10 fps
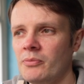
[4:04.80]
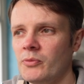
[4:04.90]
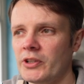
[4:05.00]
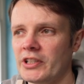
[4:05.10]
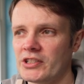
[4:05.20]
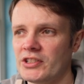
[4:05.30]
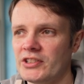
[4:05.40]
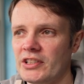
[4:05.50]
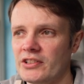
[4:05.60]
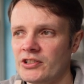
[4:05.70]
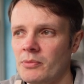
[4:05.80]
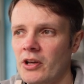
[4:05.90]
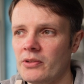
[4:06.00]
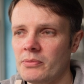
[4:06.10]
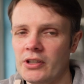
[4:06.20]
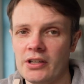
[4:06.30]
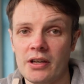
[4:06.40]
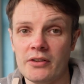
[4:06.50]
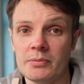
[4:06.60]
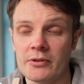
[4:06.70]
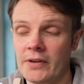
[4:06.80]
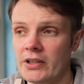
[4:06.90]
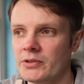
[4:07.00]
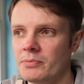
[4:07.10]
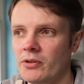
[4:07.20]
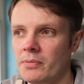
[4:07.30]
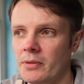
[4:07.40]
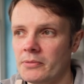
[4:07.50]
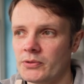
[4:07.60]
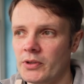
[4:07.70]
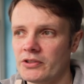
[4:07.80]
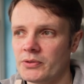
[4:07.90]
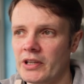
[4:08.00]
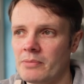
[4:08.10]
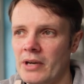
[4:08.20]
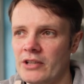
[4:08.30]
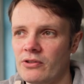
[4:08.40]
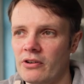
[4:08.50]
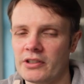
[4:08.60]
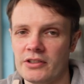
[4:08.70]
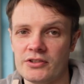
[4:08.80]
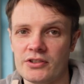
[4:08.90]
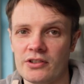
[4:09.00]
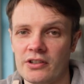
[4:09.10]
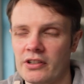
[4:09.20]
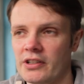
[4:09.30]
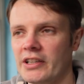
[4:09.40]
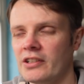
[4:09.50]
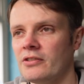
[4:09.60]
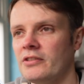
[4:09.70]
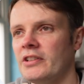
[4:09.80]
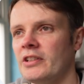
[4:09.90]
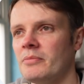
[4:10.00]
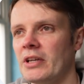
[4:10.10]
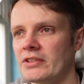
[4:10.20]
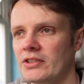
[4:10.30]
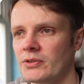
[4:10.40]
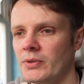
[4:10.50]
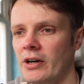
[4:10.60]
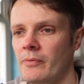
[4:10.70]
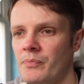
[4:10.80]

We can actually see that some other providers pop up as well. So we get Bedrock and Azure included in the mix as well.